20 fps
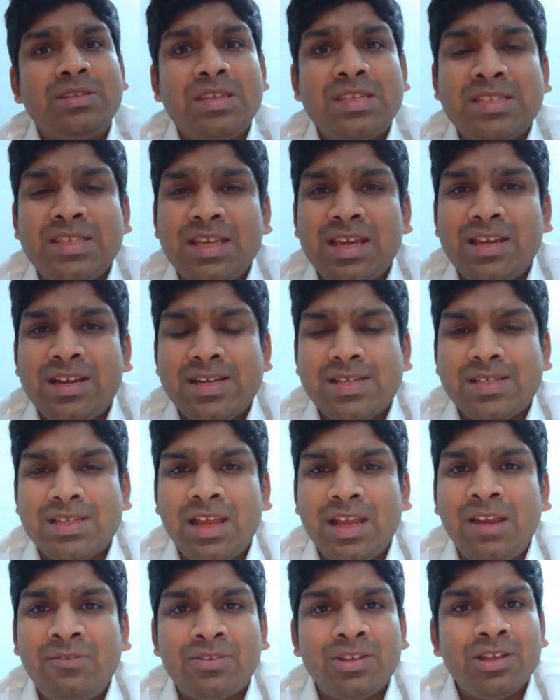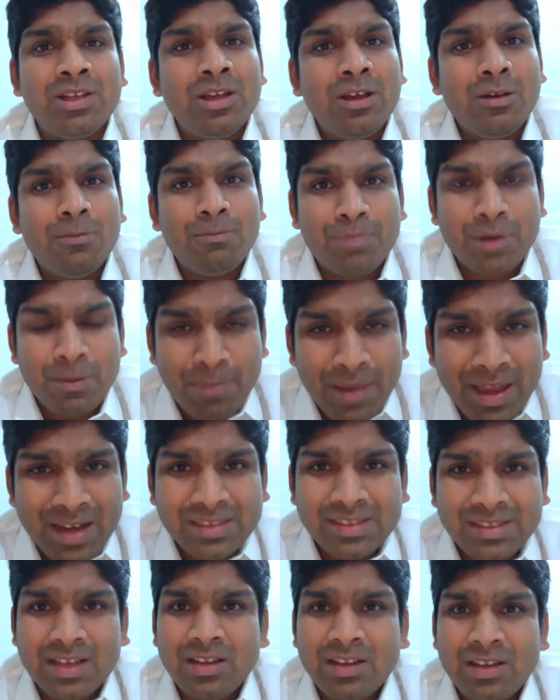this year itself, prepare
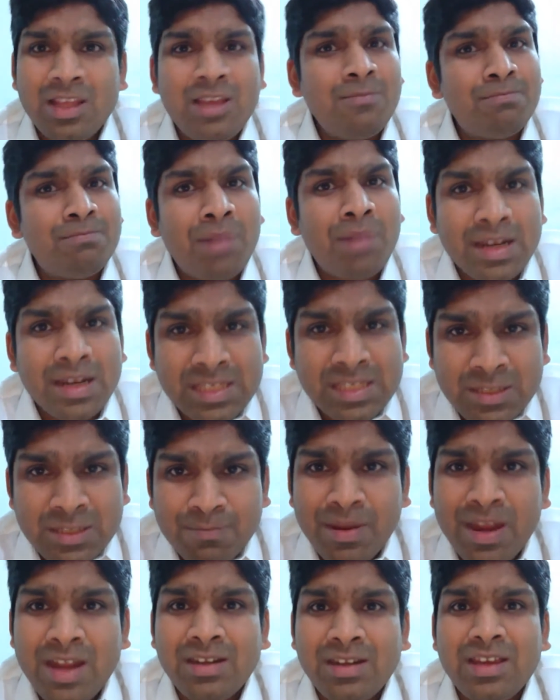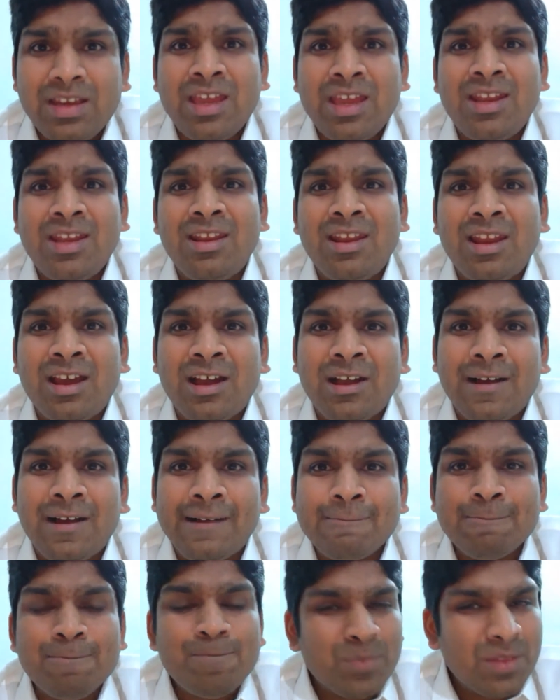thoroughly, participate in
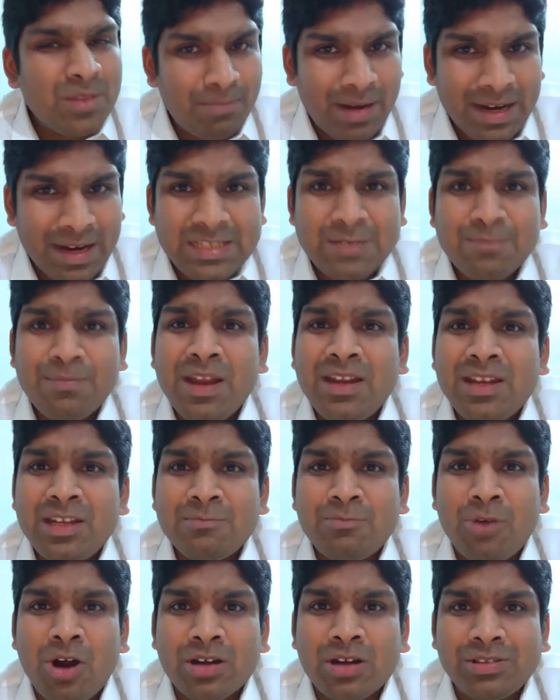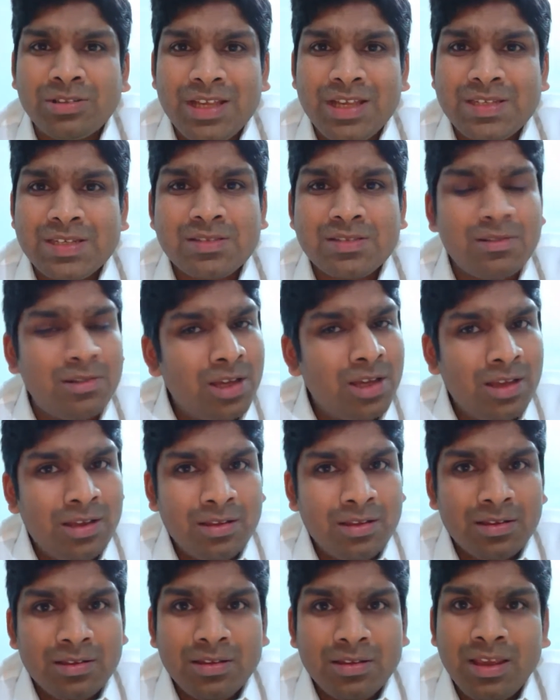mock tests.
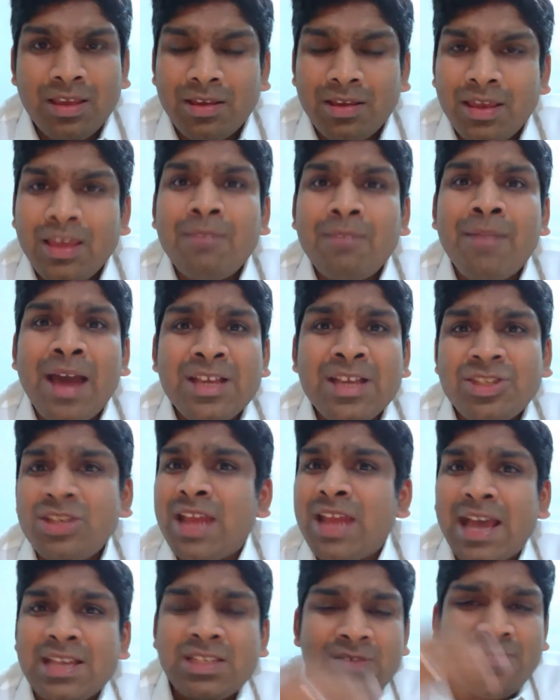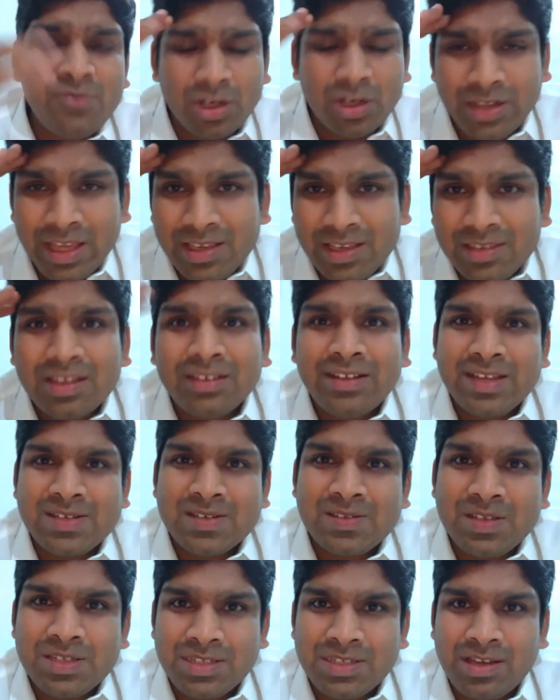Imagine as if you're taking the
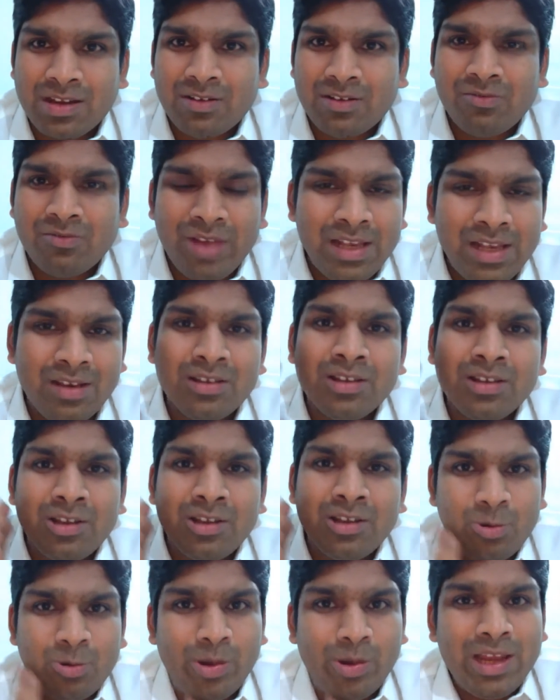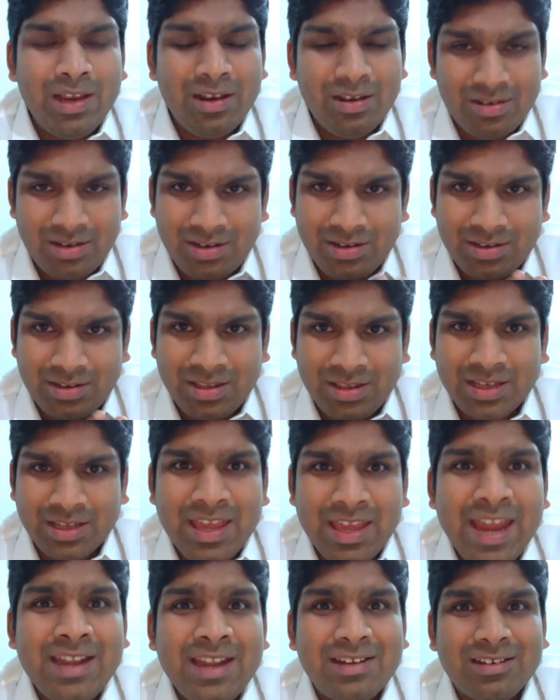test this year. While the
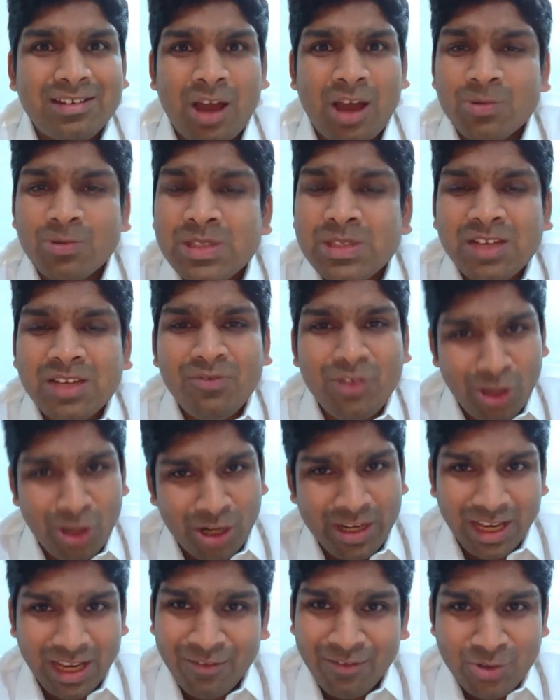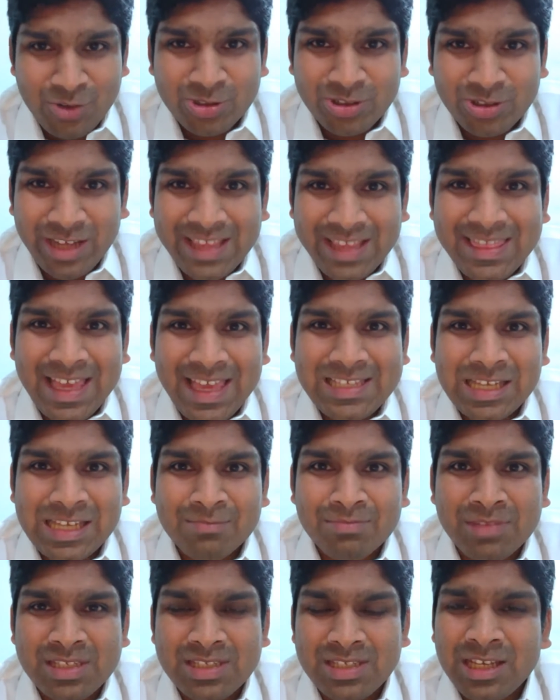GATE Council will not allow you to take the
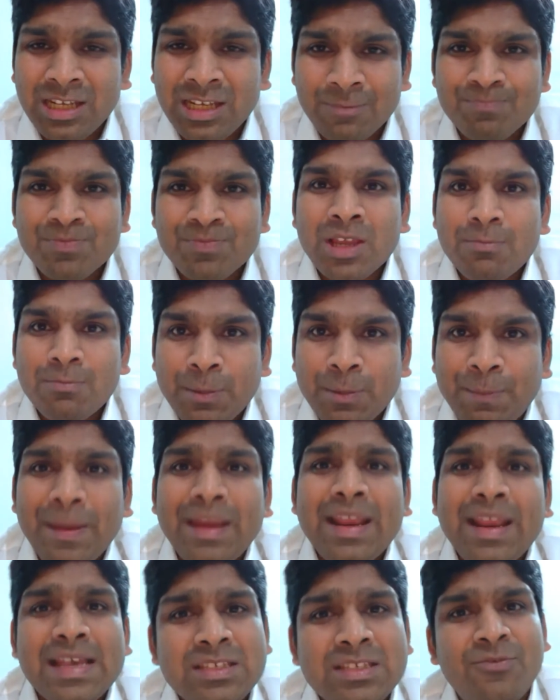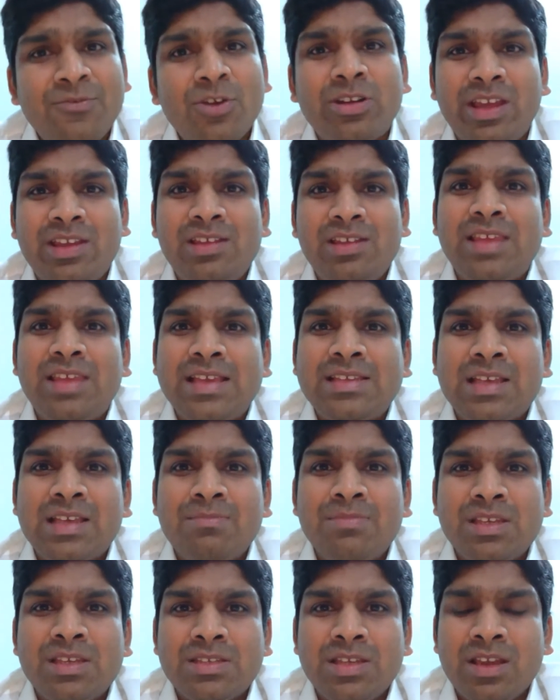exam this year, prepare as if you're taking the
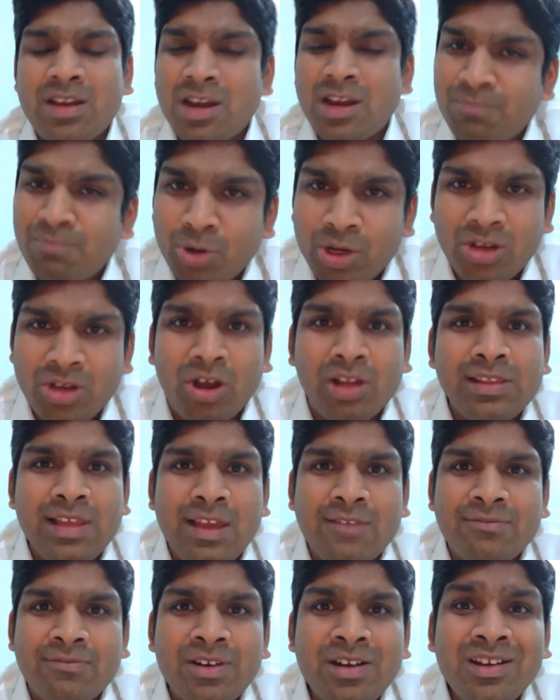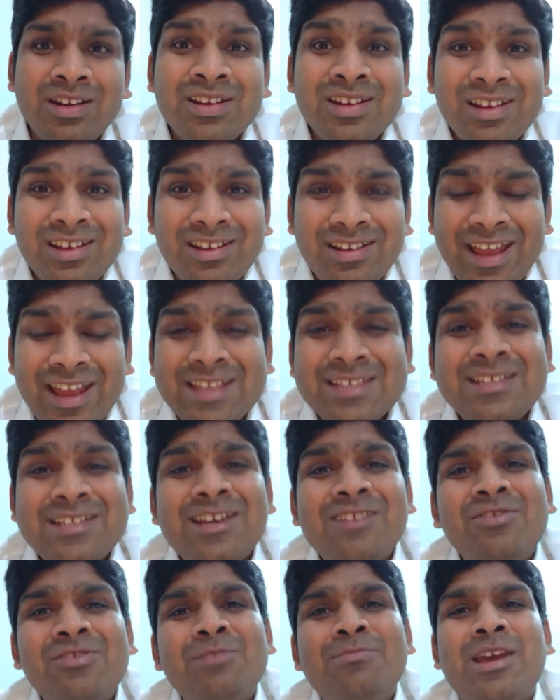exam this year and put in all the effort. Next
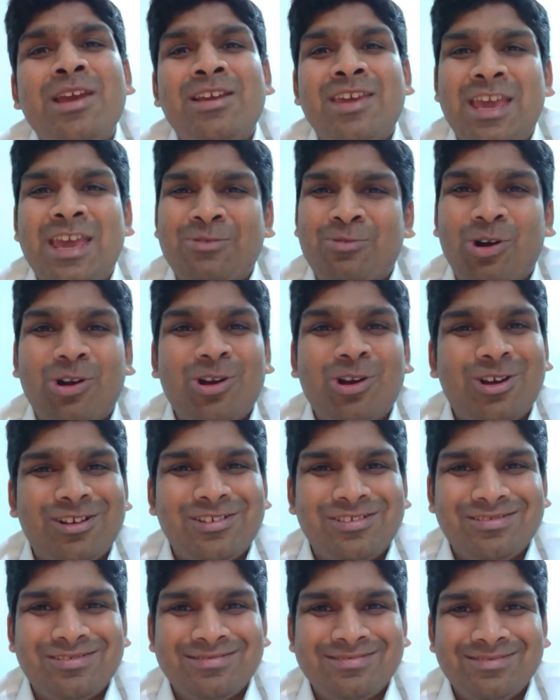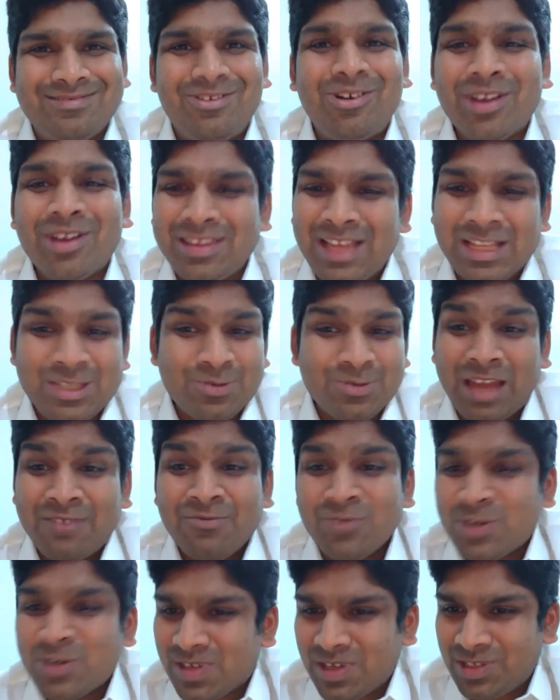year will be a cakewalk. Okay, that's what I
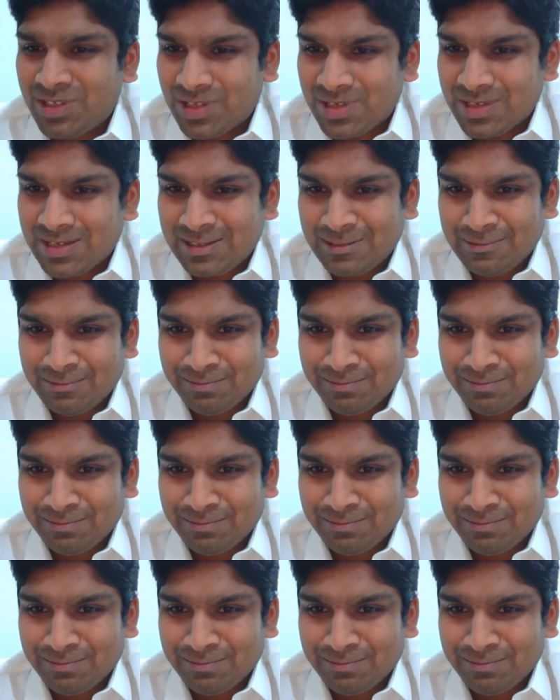would suggest.